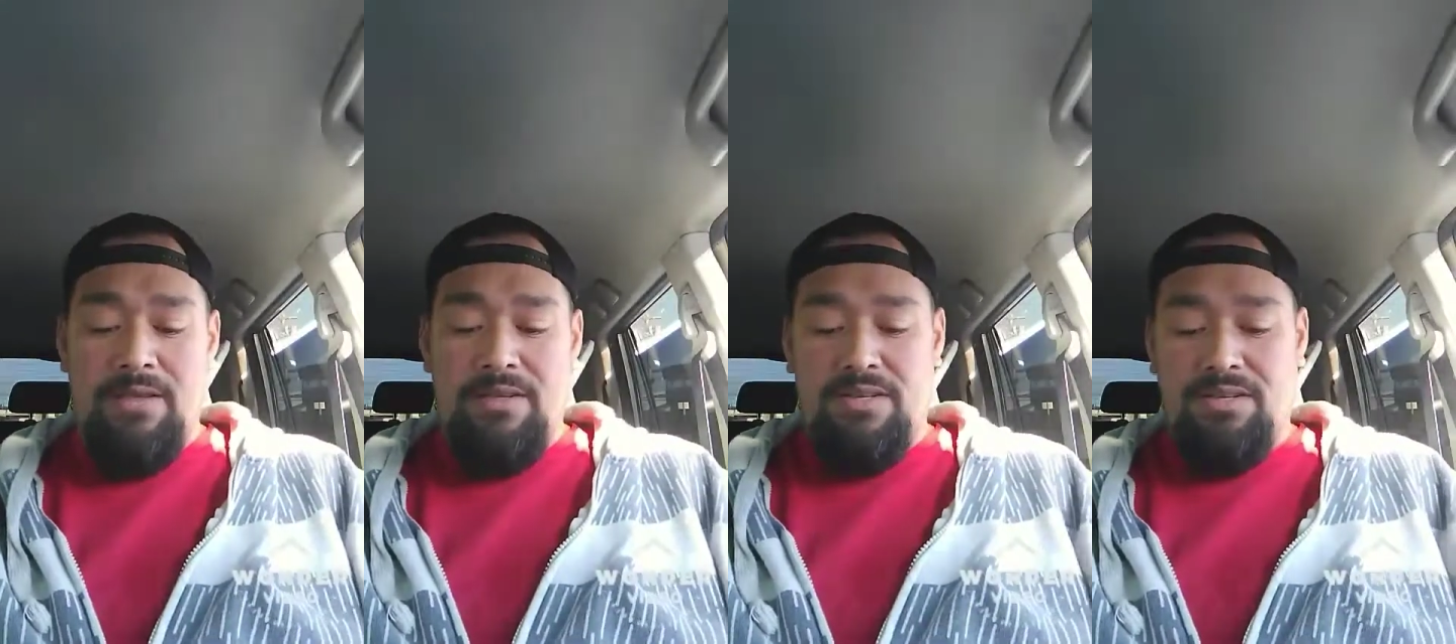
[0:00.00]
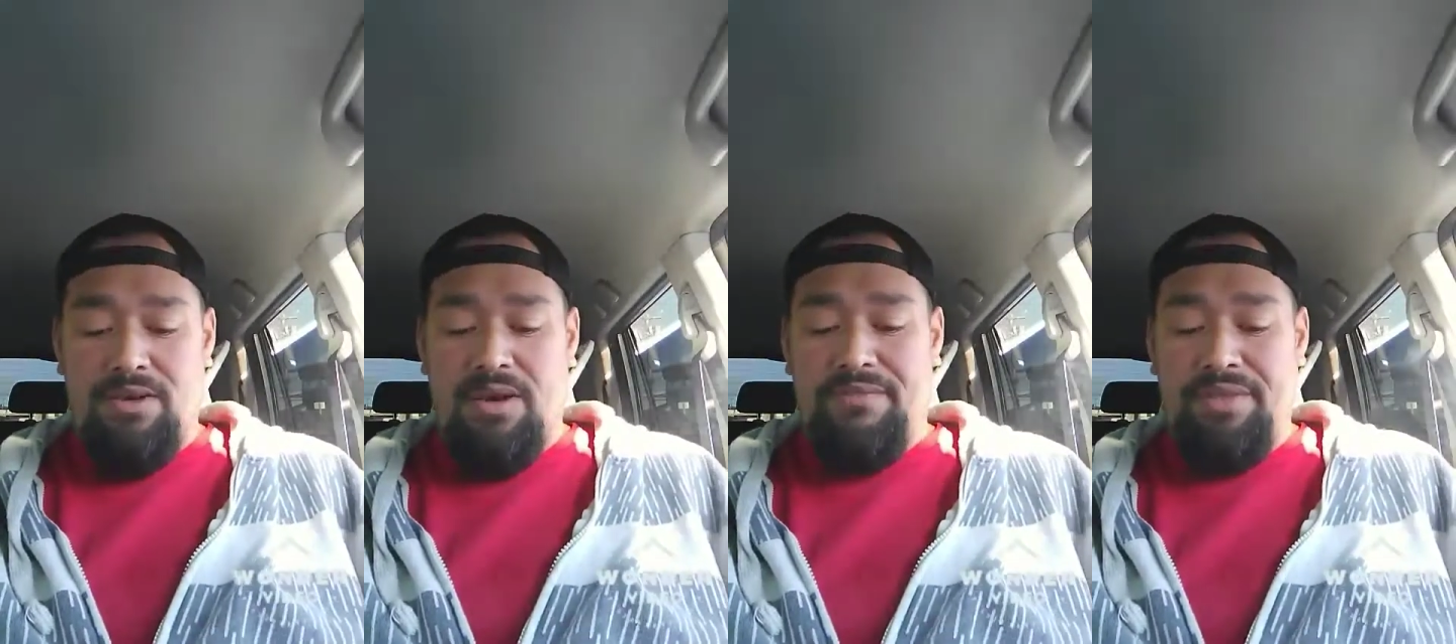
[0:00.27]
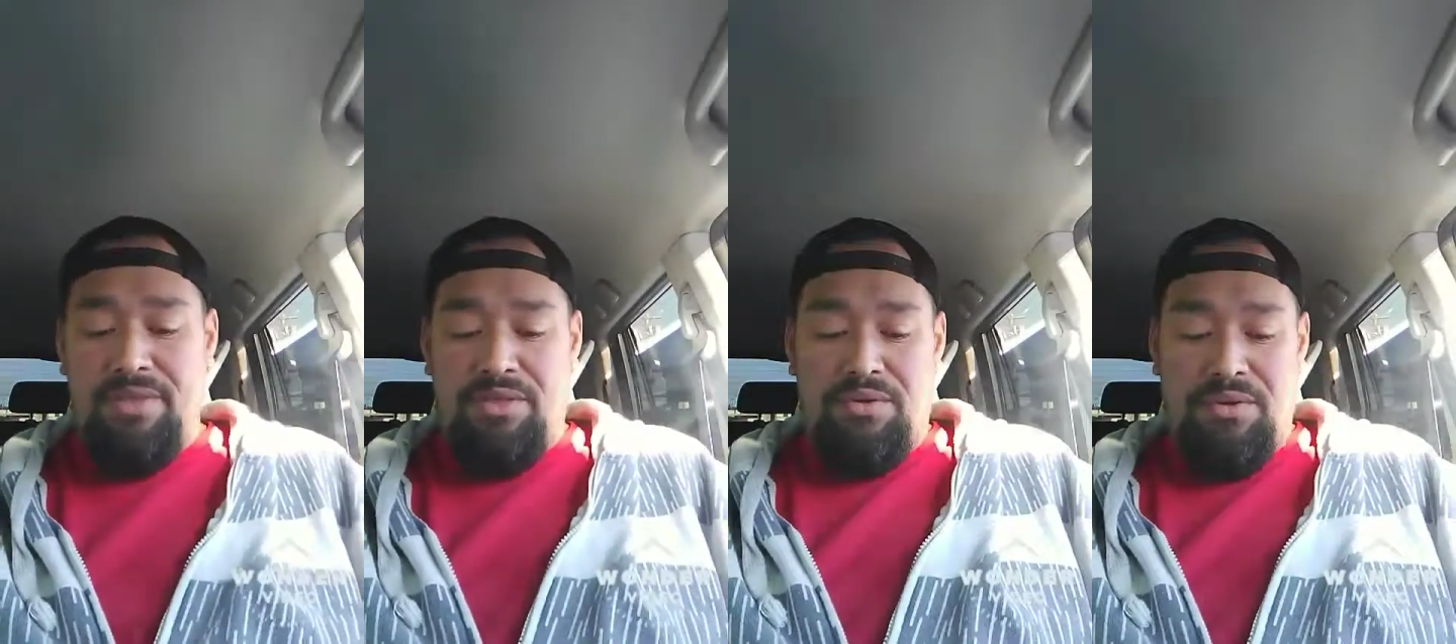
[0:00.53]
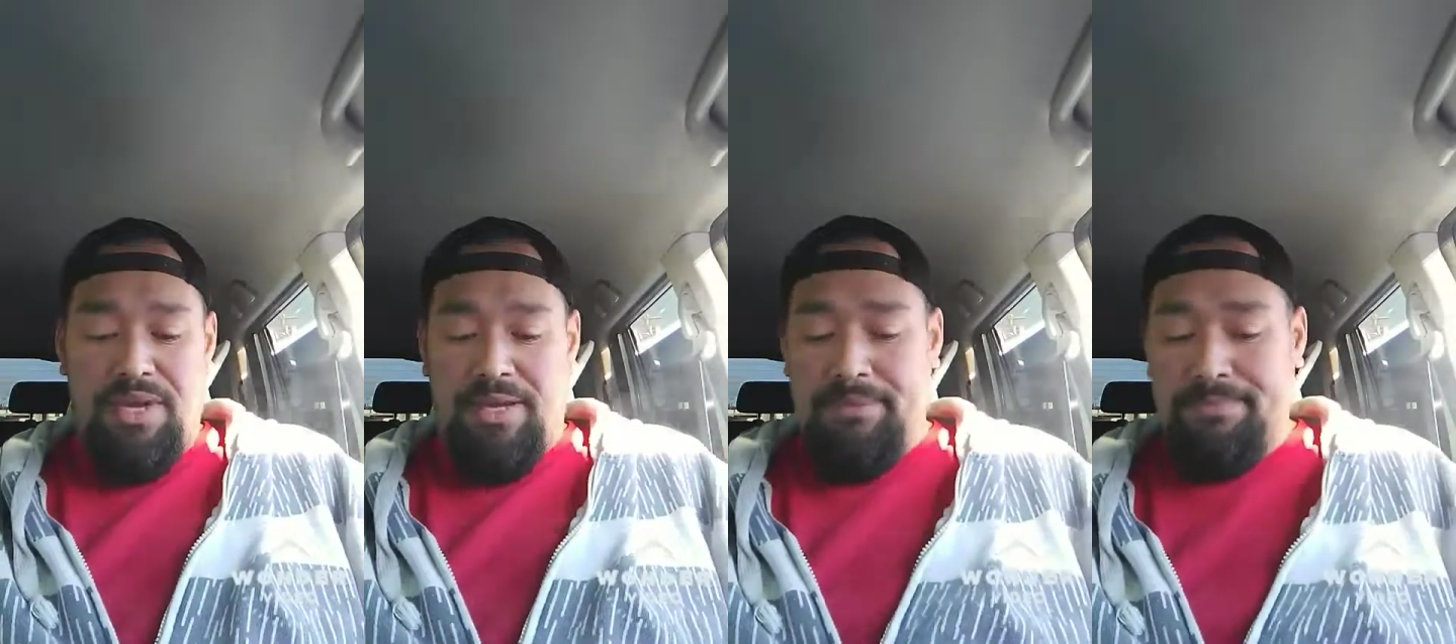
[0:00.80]
So of the
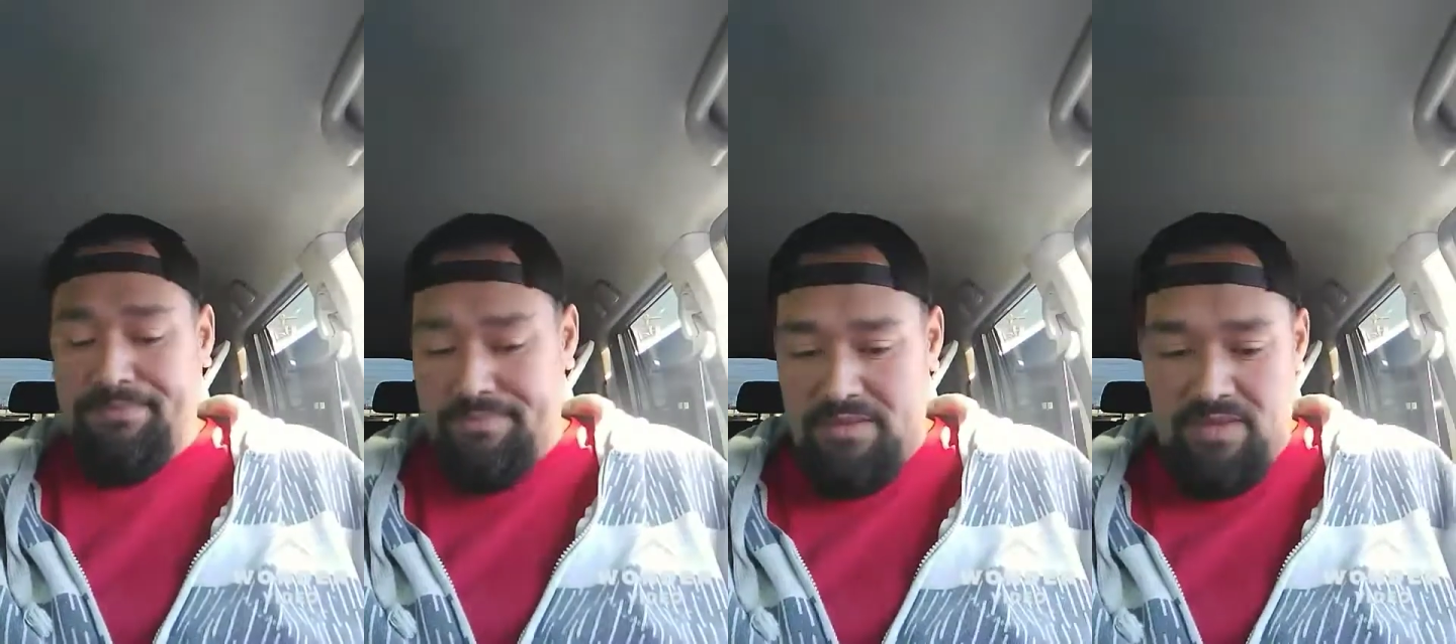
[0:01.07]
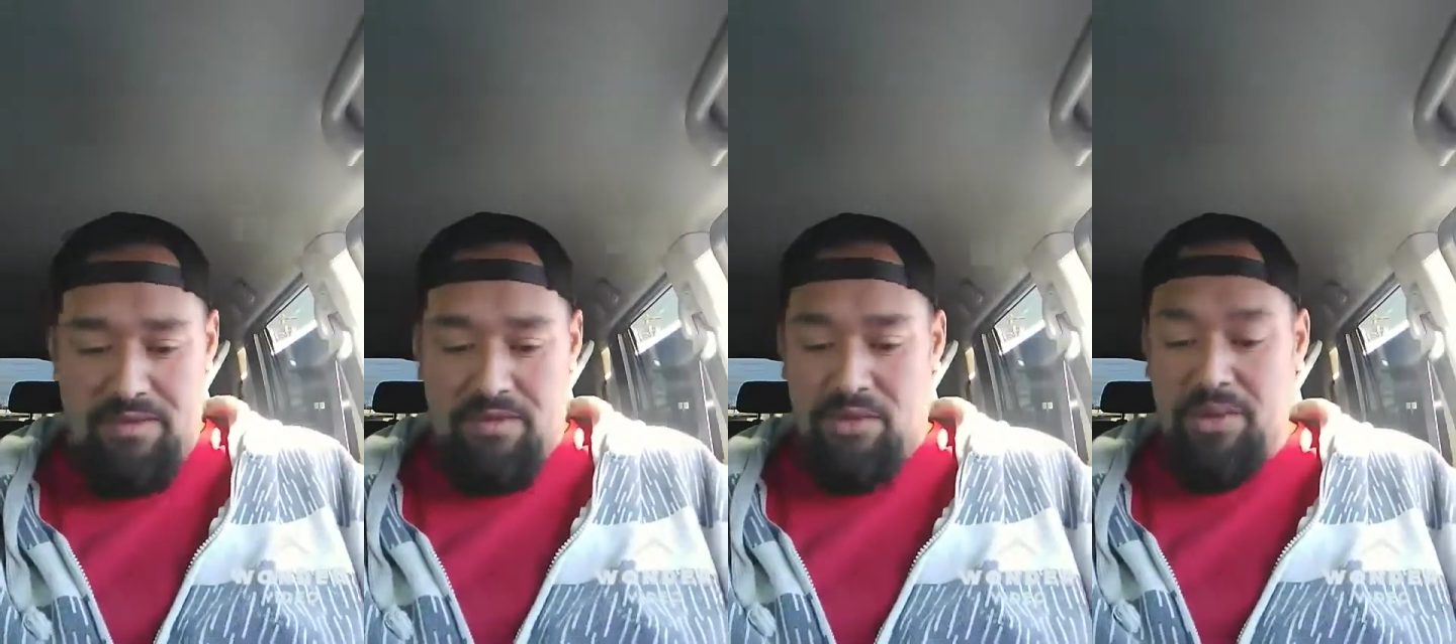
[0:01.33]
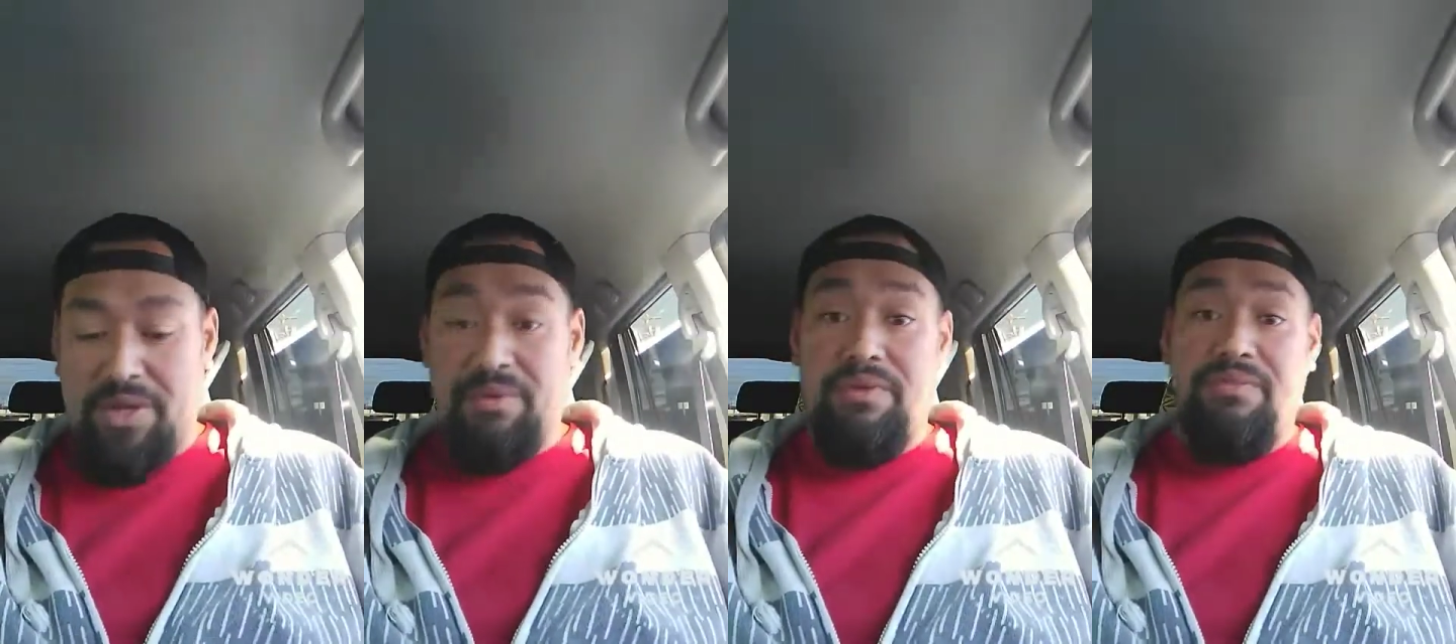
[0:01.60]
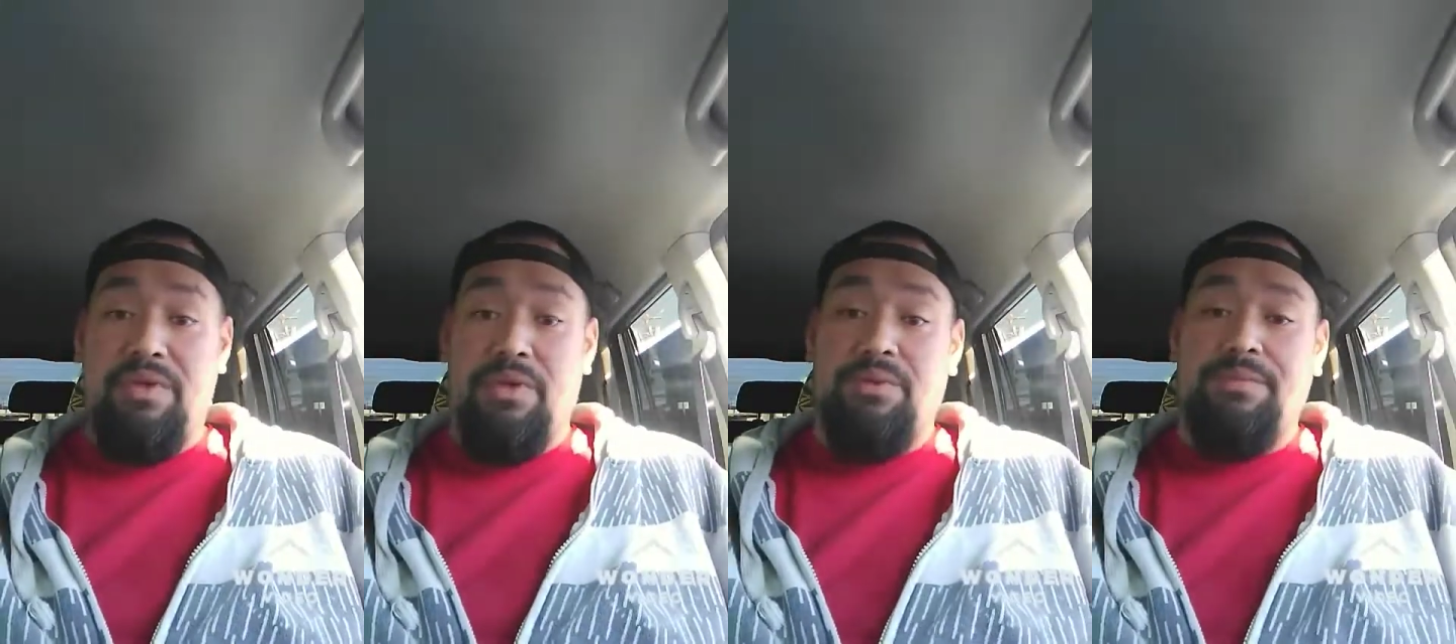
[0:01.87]
3, quick
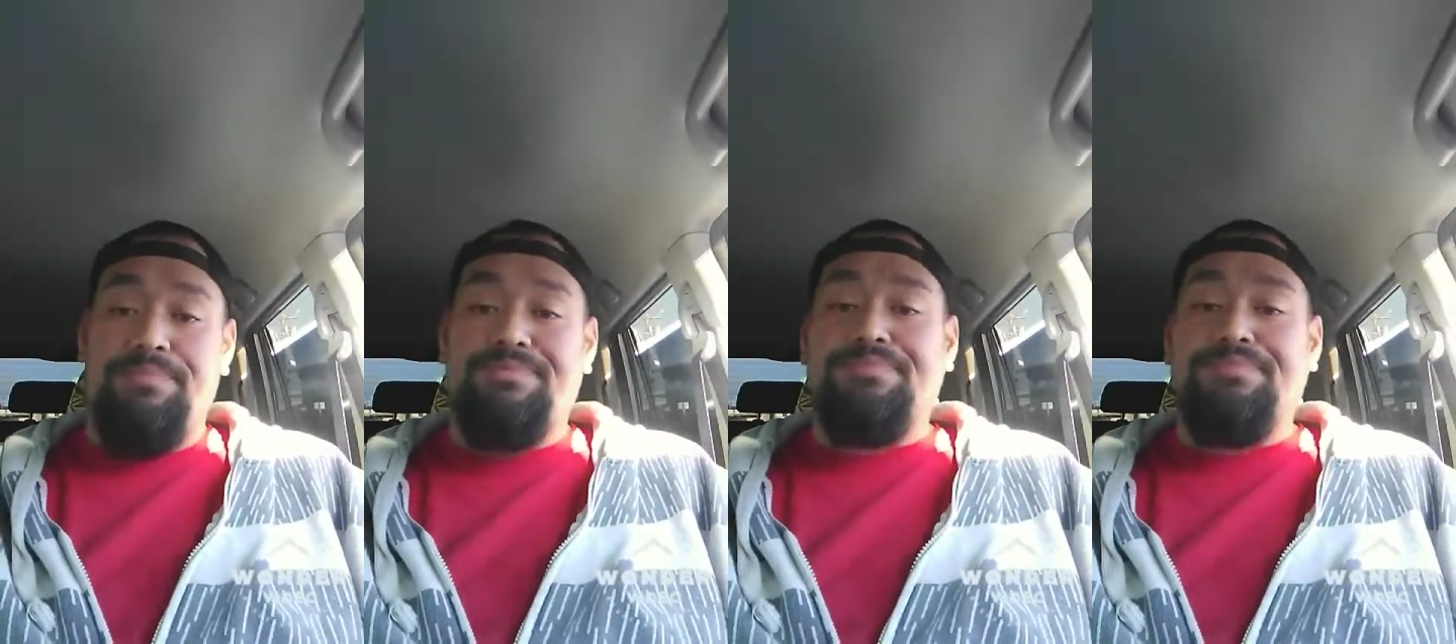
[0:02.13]
review: